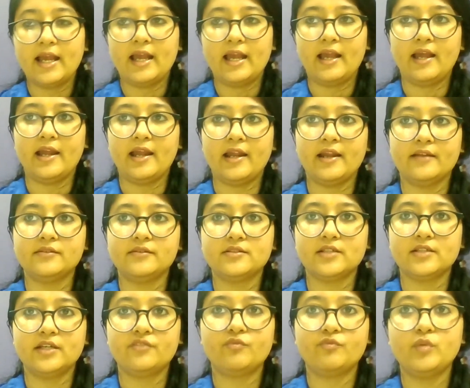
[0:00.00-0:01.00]
And
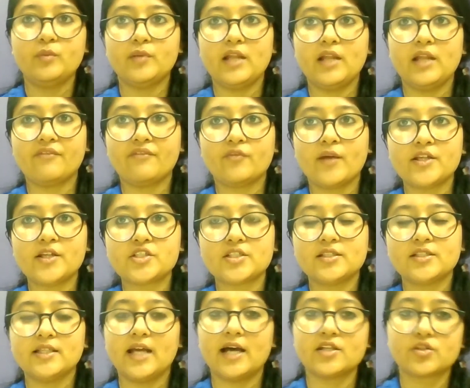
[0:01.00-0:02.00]
if people have
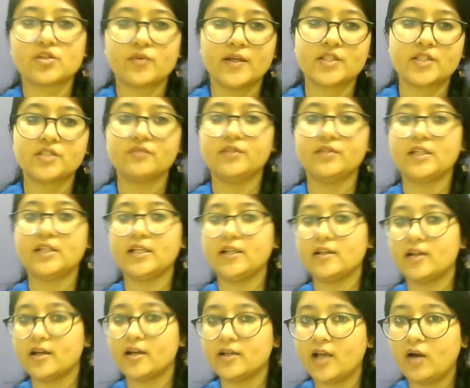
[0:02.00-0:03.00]
questions, they ask questions, we
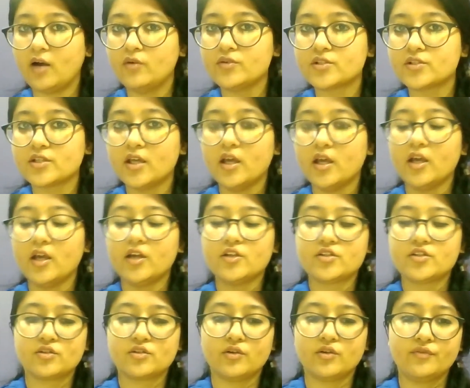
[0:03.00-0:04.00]
clear our doubts.
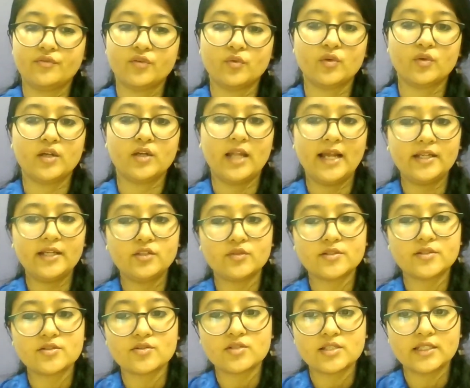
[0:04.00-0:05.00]
So if you would like to
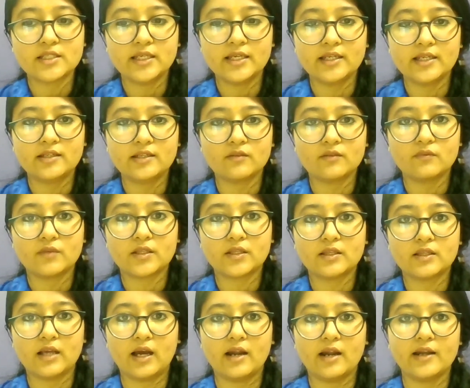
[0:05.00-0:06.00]
associate with
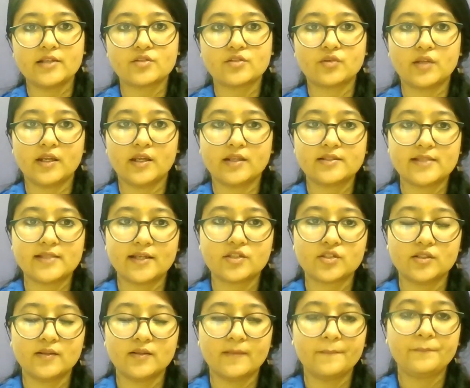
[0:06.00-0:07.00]
our esoteric
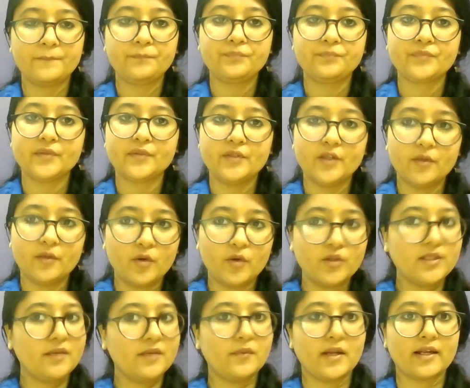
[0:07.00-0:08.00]
section, you're
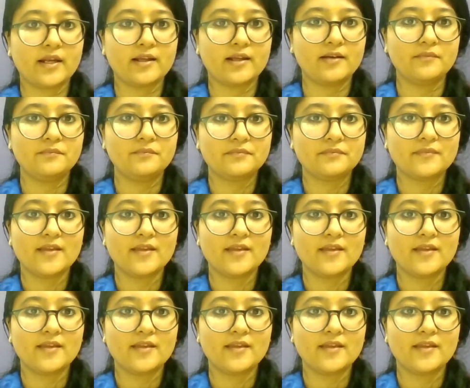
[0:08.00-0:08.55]
more than welcome.